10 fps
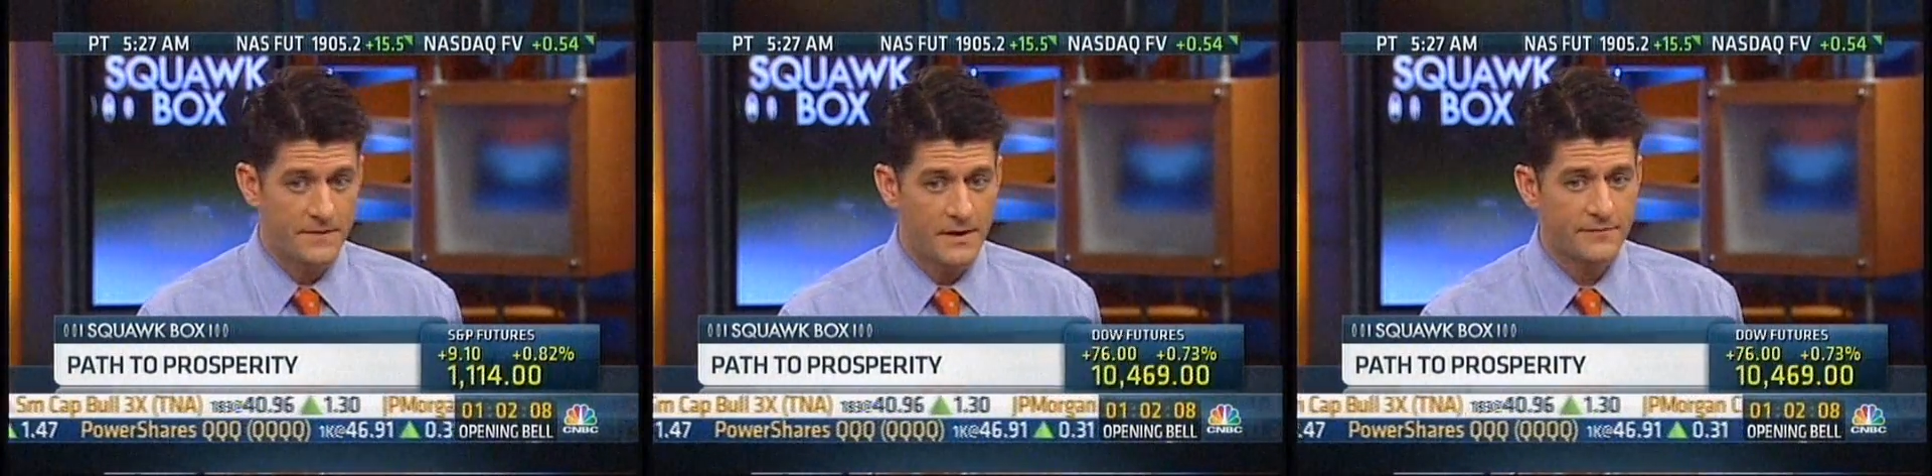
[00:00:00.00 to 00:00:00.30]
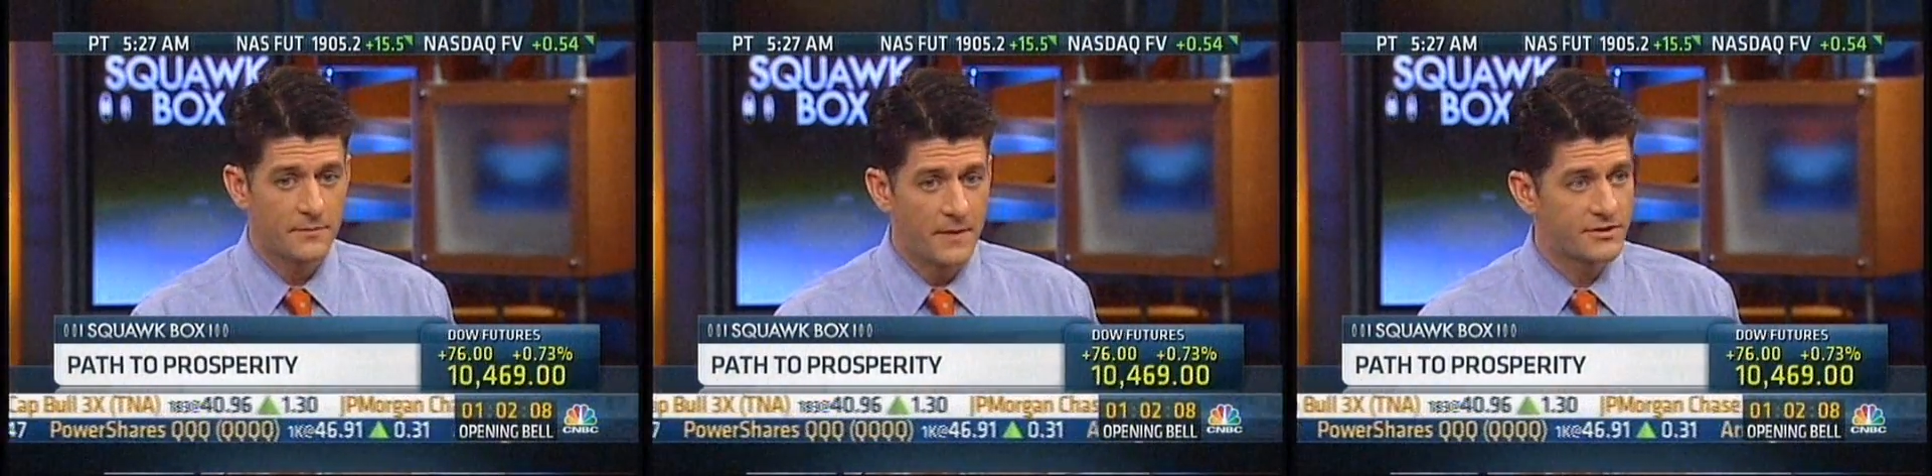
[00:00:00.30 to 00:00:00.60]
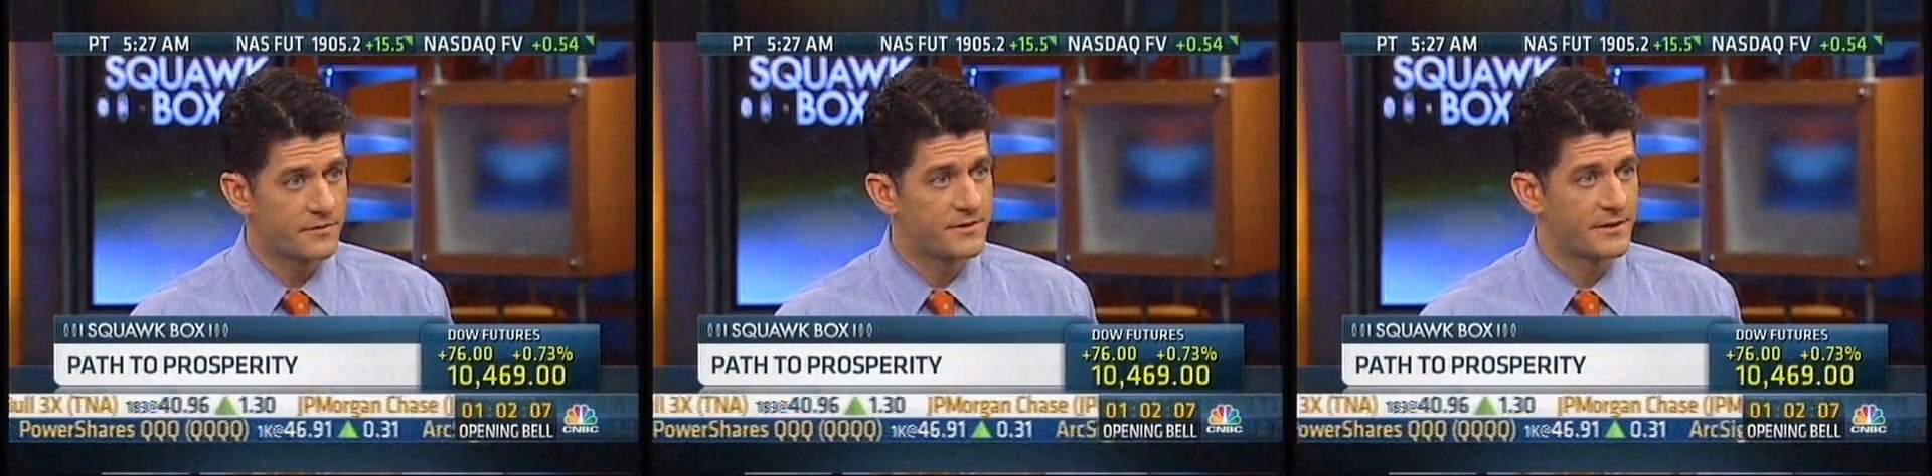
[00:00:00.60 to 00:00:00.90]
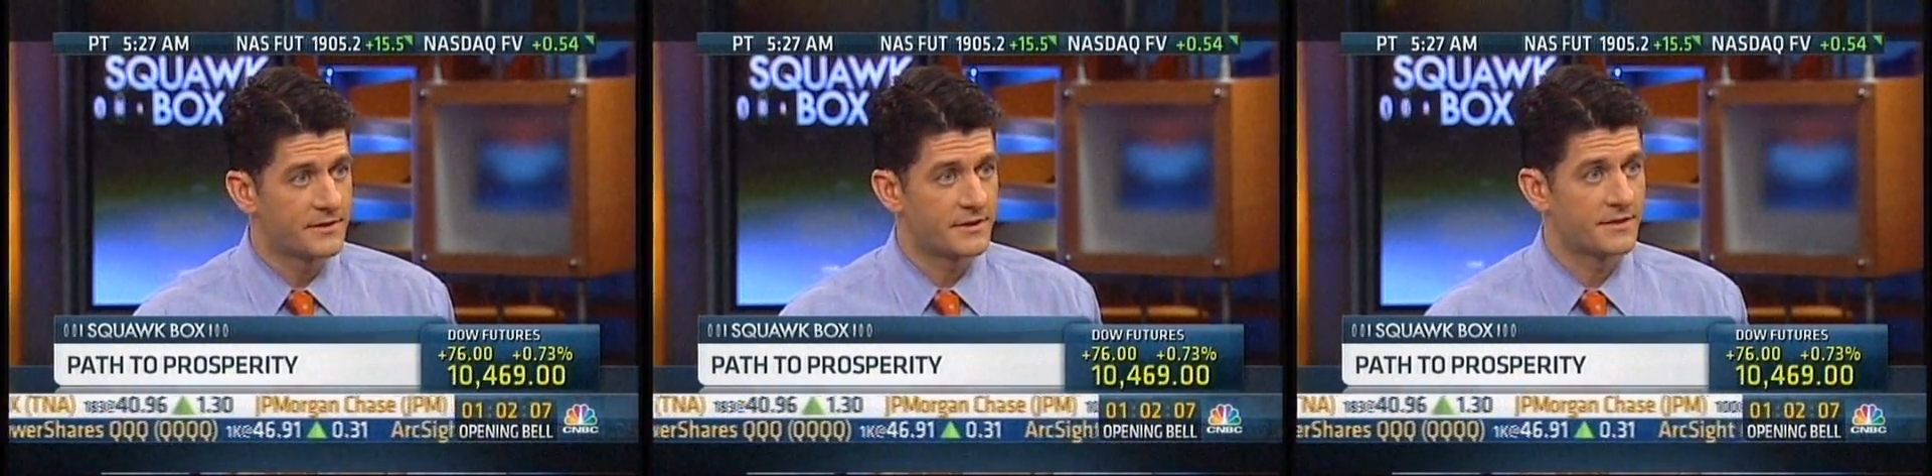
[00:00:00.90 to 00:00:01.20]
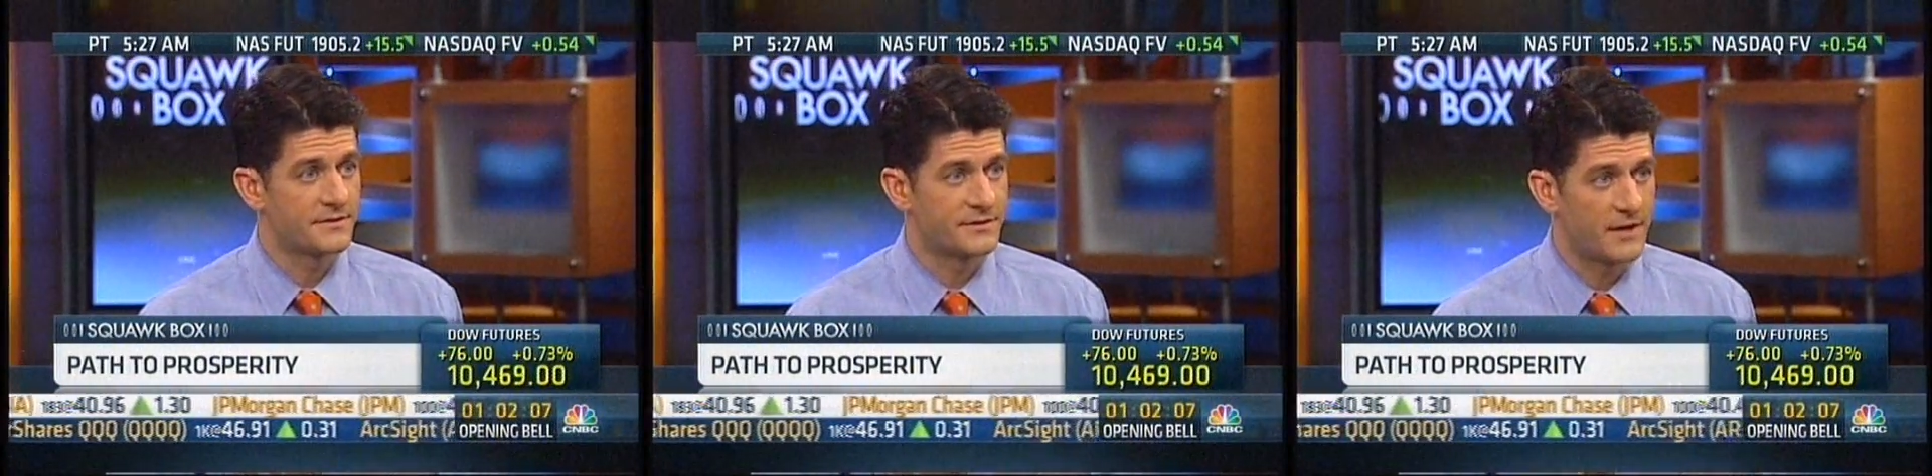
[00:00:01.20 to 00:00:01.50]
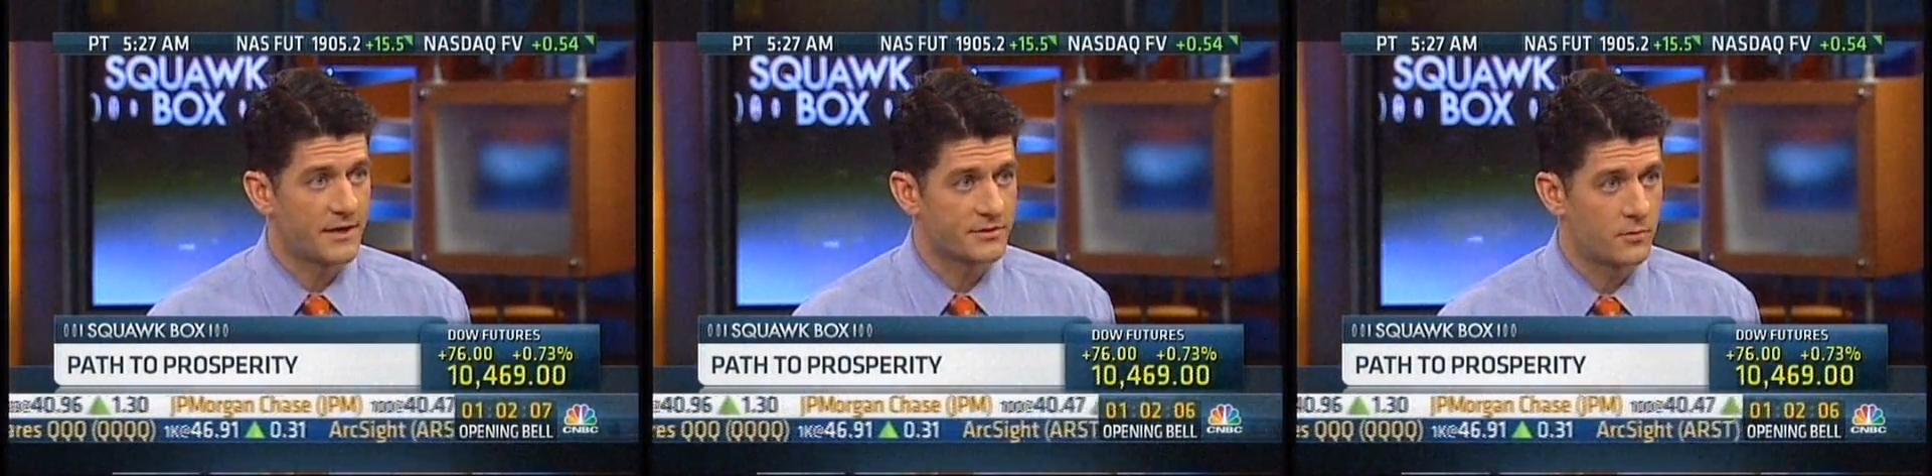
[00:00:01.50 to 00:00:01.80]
you have to measure these things against the status